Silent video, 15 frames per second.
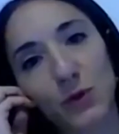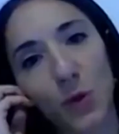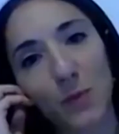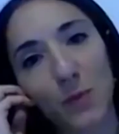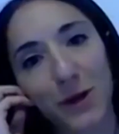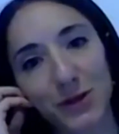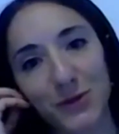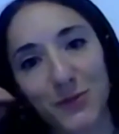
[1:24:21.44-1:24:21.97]

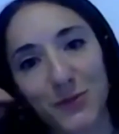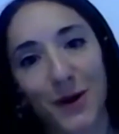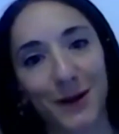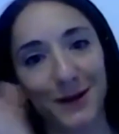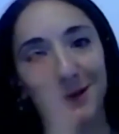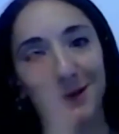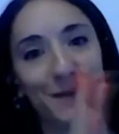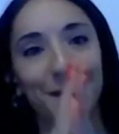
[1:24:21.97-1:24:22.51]
much,
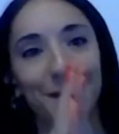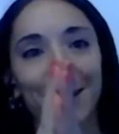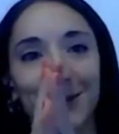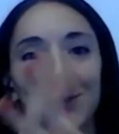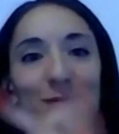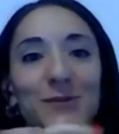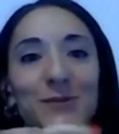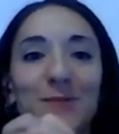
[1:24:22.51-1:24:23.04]
Marc. Thank
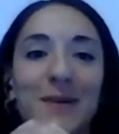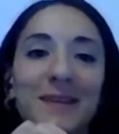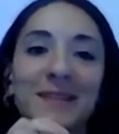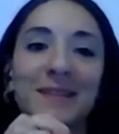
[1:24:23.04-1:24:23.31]
you so much.